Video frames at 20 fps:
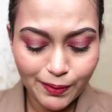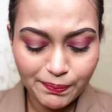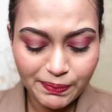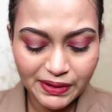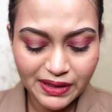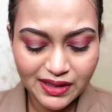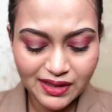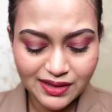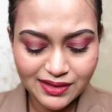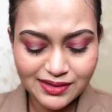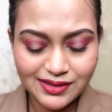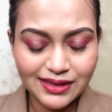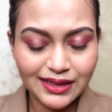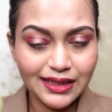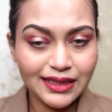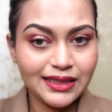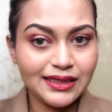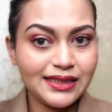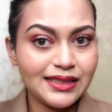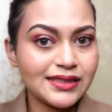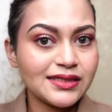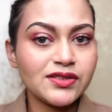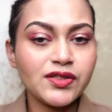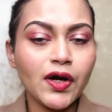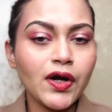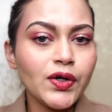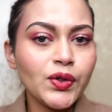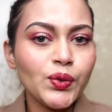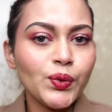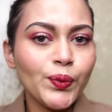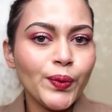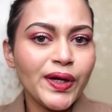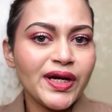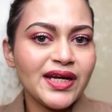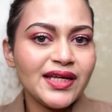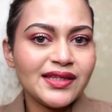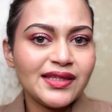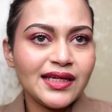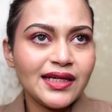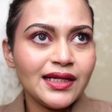because it does not do
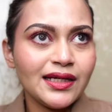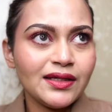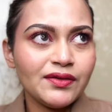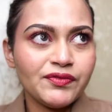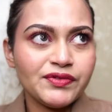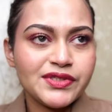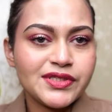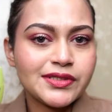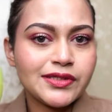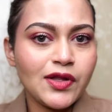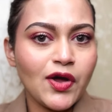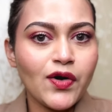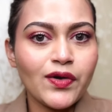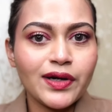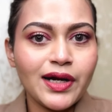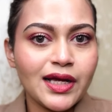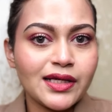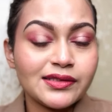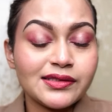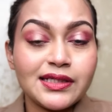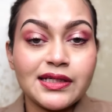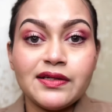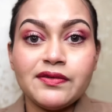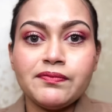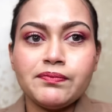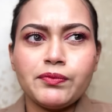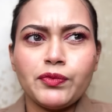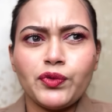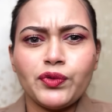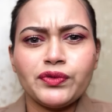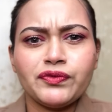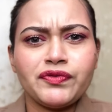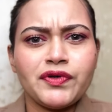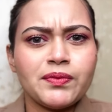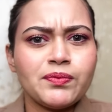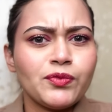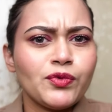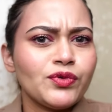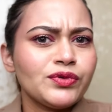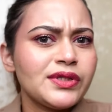anything which is long lasting
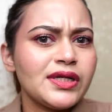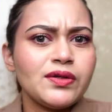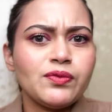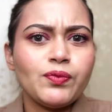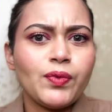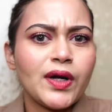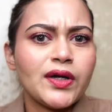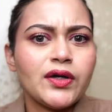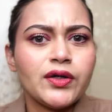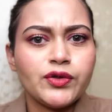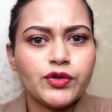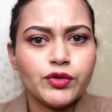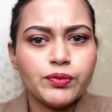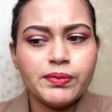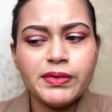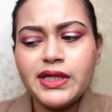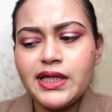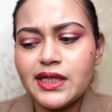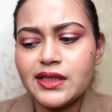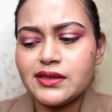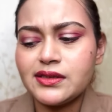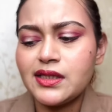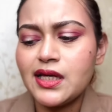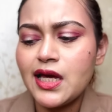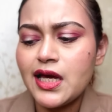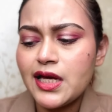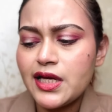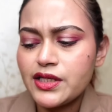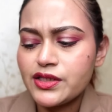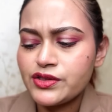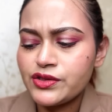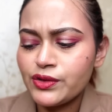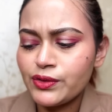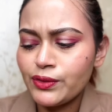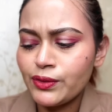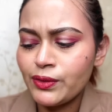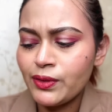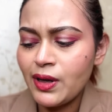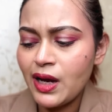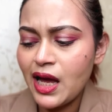for more than 1 or 2 minutes.
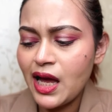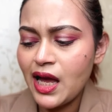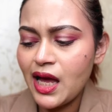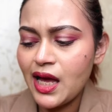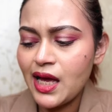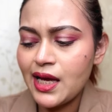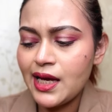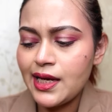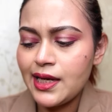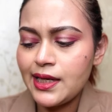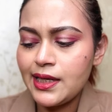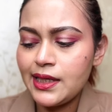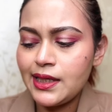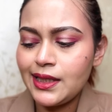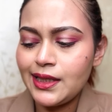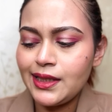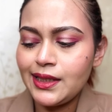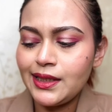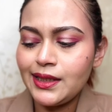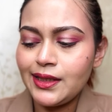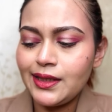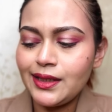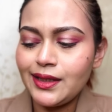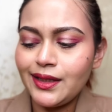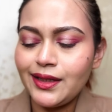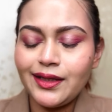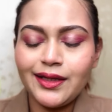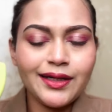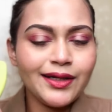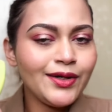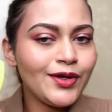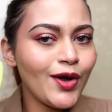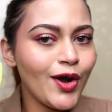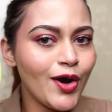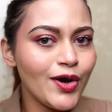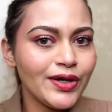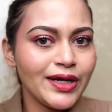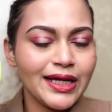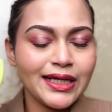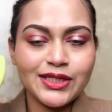So I did
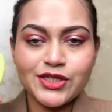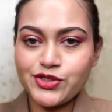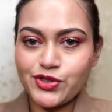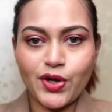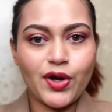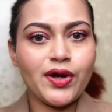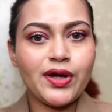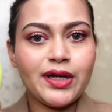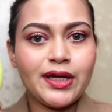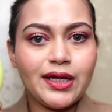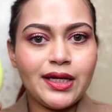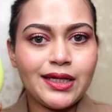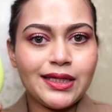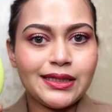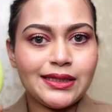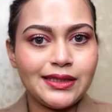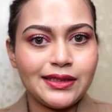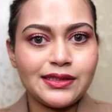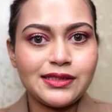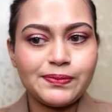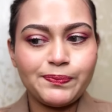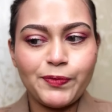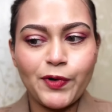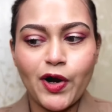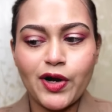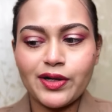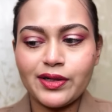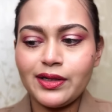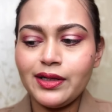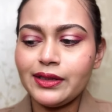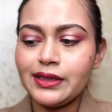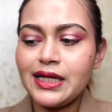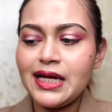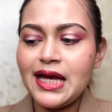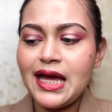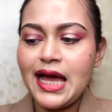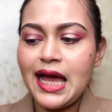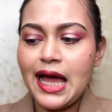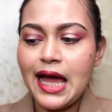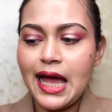not enjoy this product,
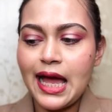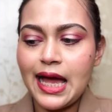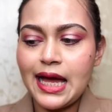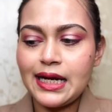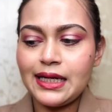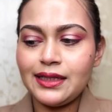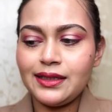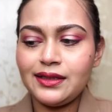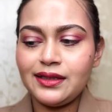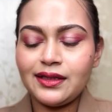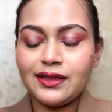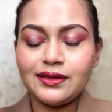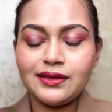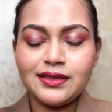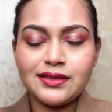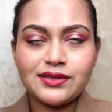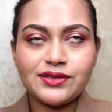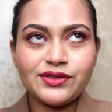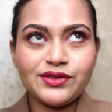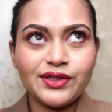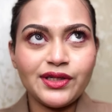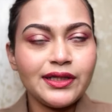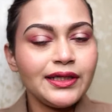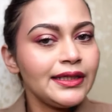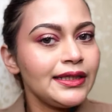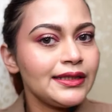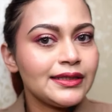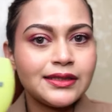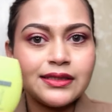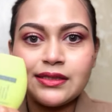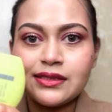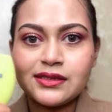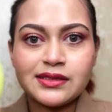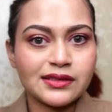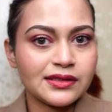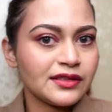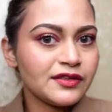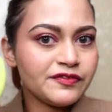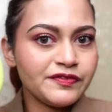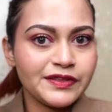and this really didn't
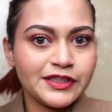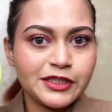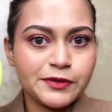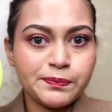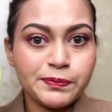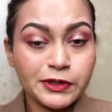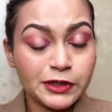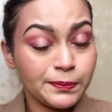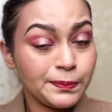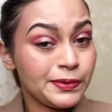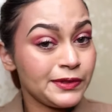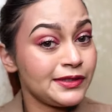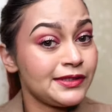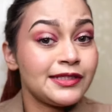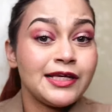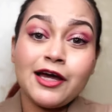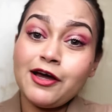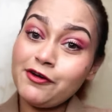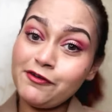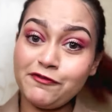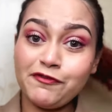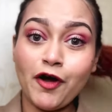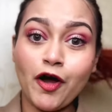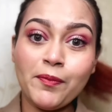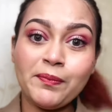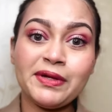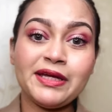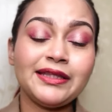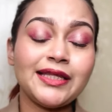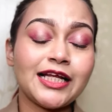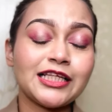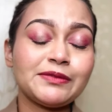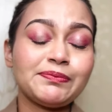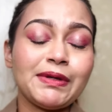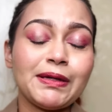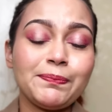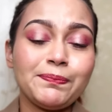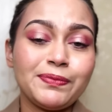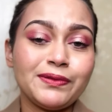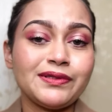serve its purpose for me. That's
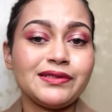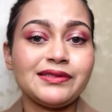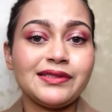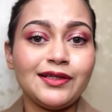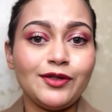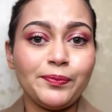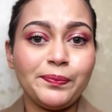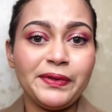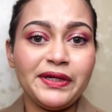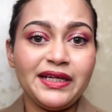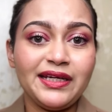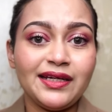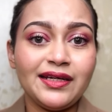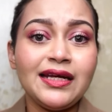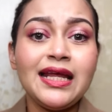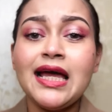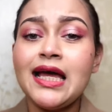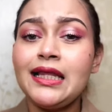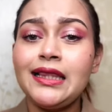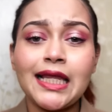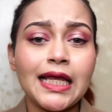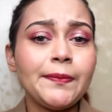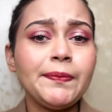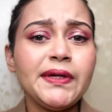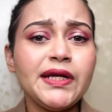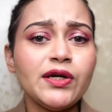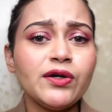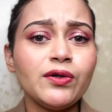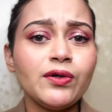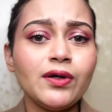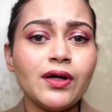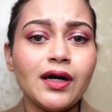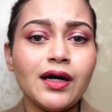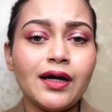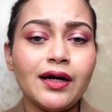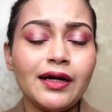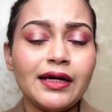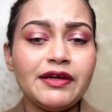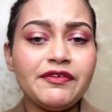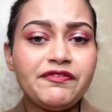my personal opinion. Let me know
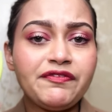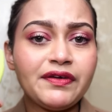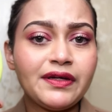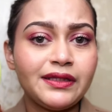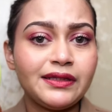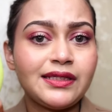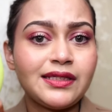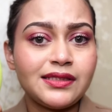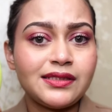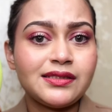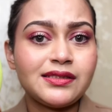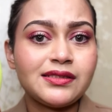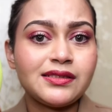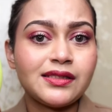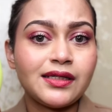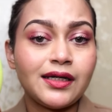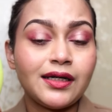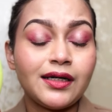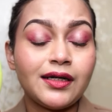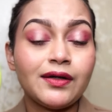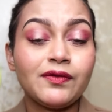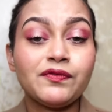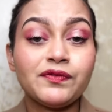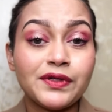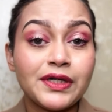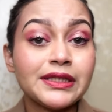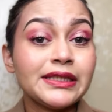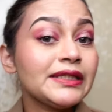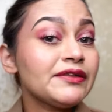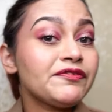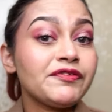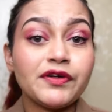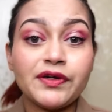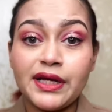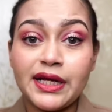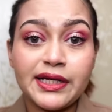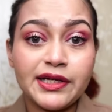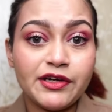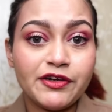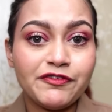if this worked for
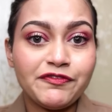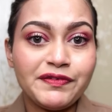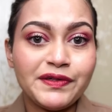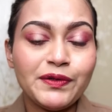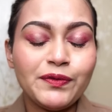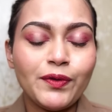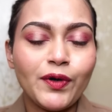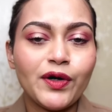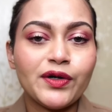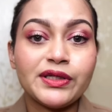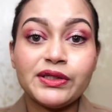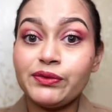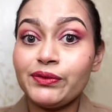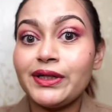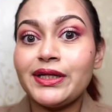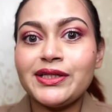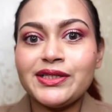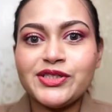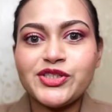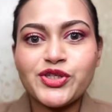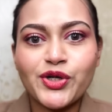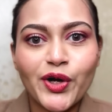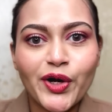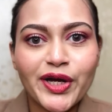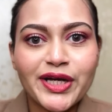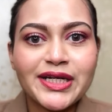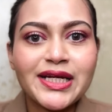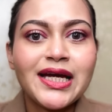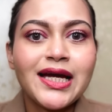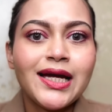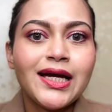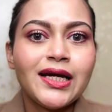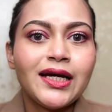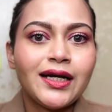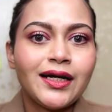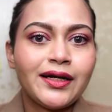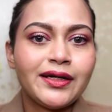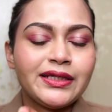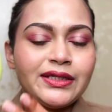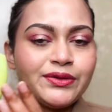any of you, or you enjoyed
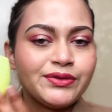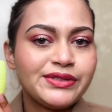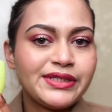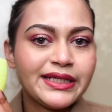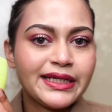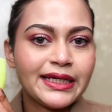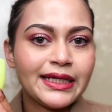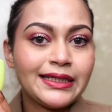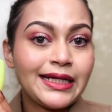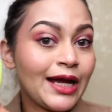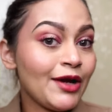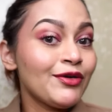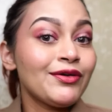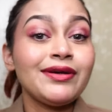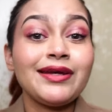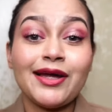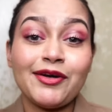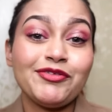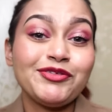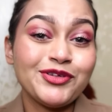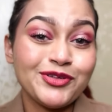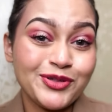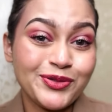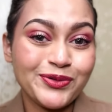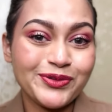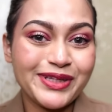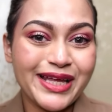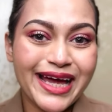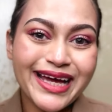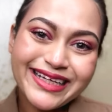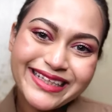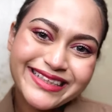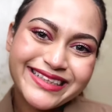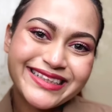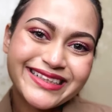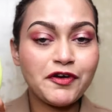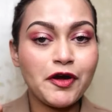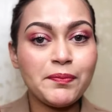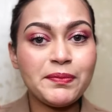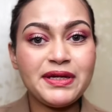using it. I would love to know that.
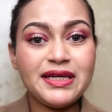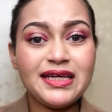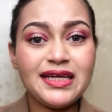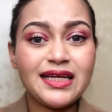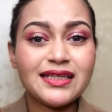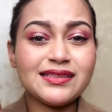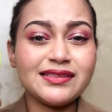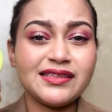For me, it's